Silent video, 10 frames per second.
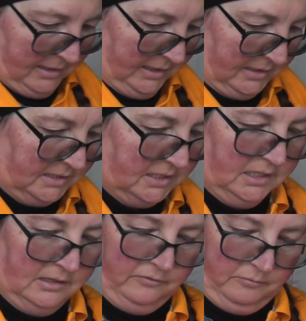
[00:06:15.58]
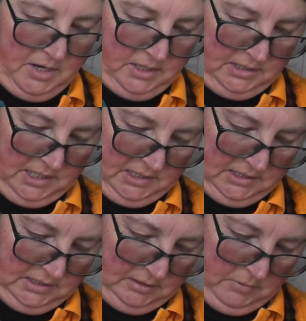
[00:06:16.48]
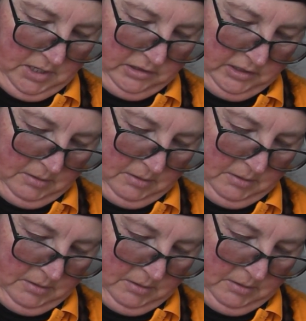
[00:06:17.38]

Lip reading: Let's see if my tested method,